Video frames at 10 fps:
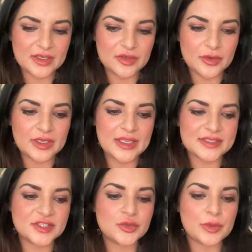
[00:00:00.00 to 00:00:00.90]
it
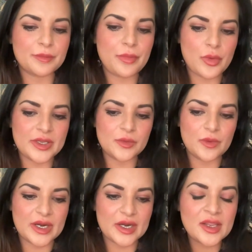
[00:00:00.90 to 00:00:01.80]
gets to a point
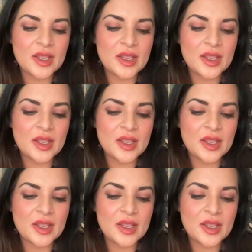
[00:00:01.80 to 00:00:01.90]
where